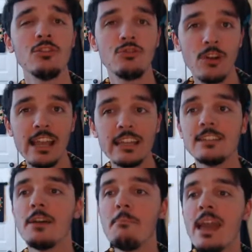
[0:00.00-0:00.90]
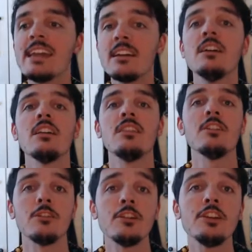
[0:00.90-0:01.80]
trying to make
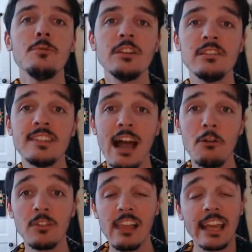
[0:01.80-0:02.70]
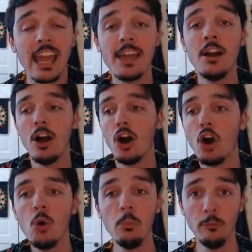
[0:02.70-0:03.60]
the union sound like a
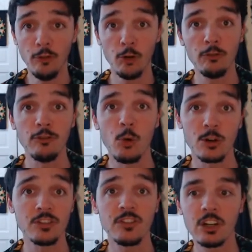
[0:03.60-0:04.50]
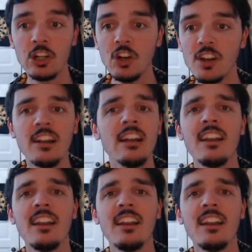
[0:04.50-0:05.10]
hopeful force for good,